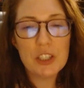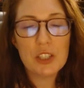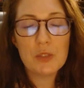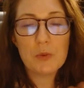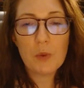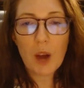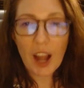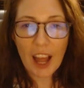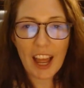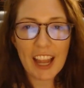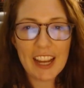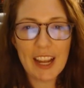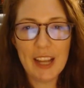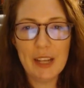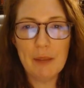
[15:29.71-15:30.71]
which is
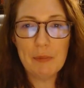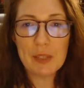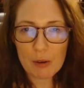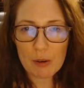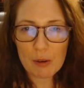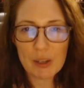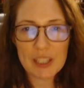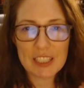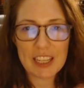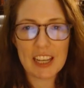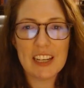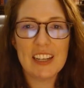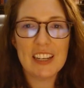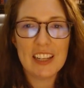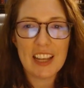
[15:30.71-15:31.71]
why I am so
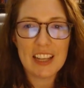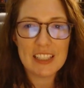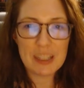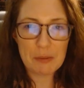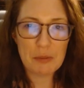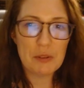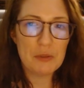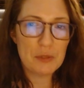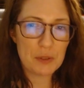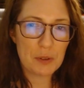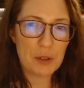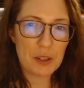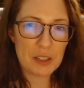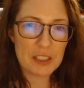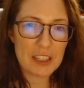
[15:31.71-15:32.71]
excited as I move
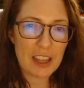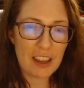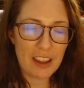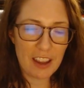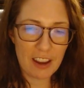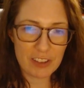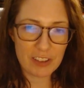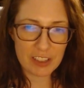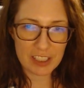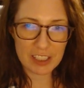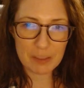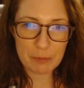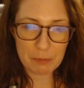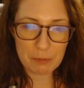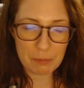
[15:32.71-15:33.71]
towards
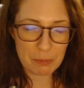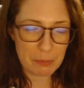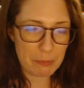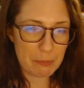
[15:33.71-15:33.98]
everything